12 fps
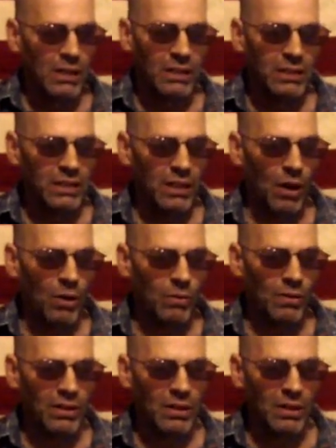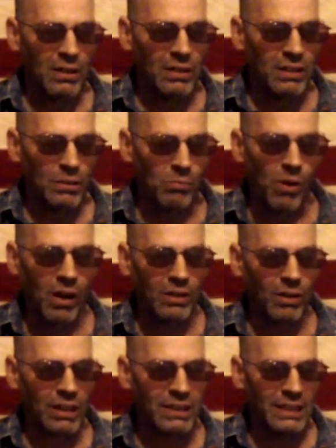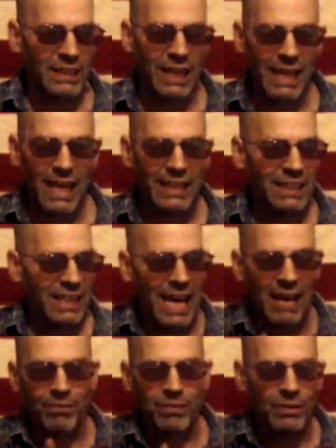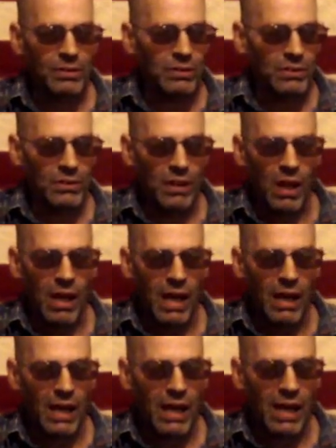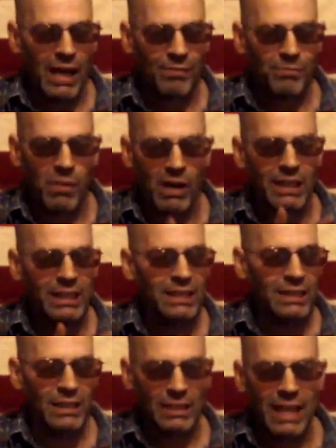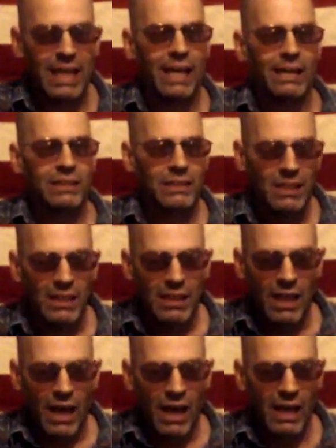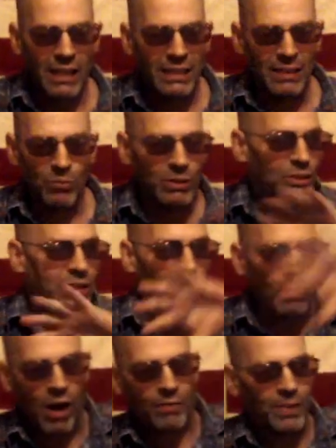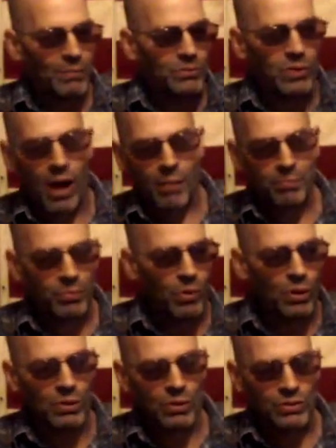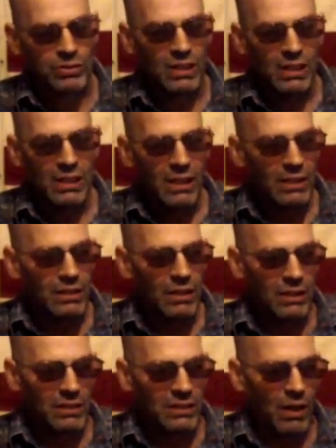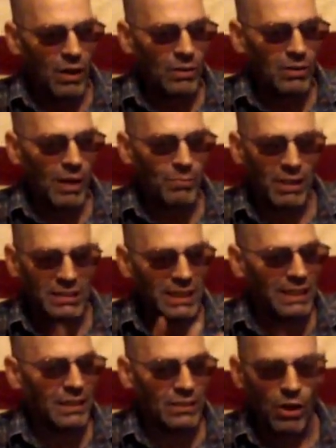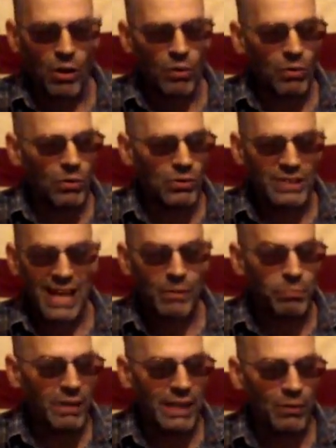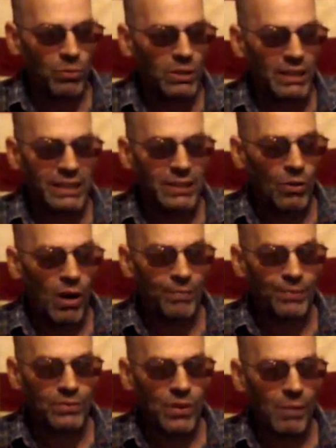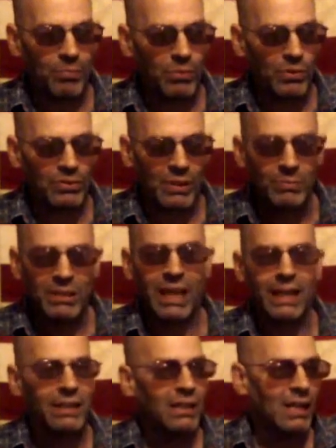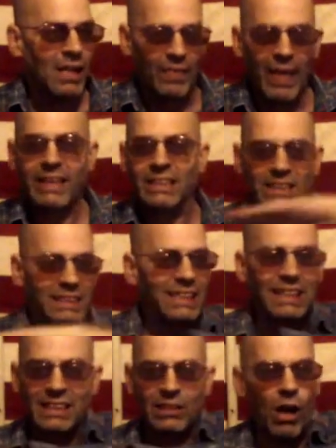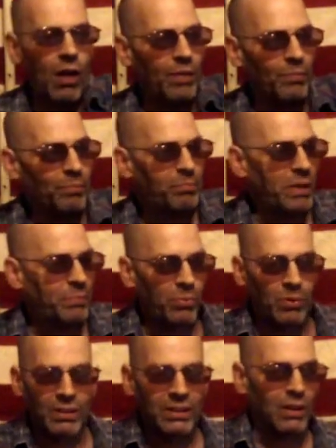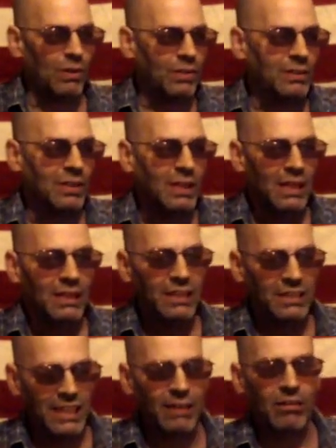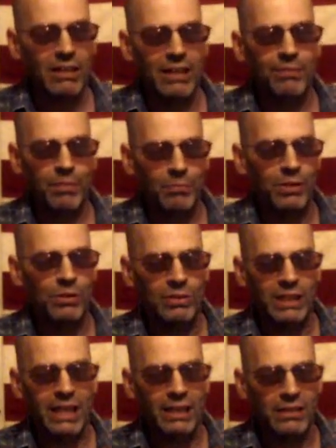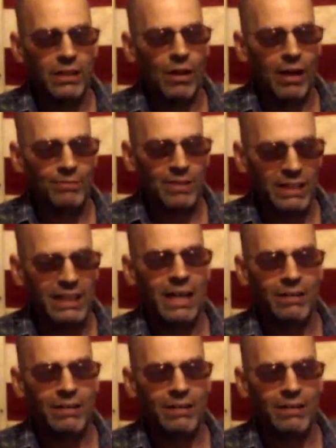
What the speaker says: in the monarchy can have money and land, and when you kill off them top royals, I'm not saying the lower royals had a plan, we're going to kill off the top royals. I'm saying they can see that all the people, the tyranny from the new king, after king,